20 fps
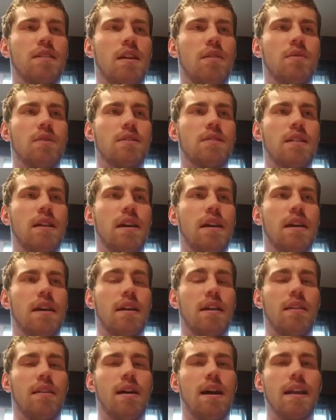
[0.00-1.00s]
I would say,
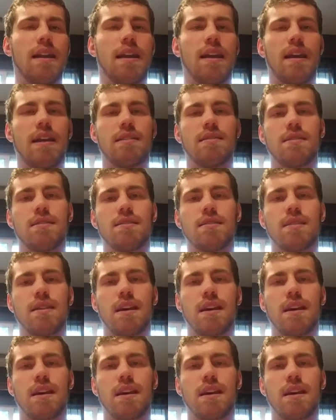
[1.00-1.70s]
in a lot of cases.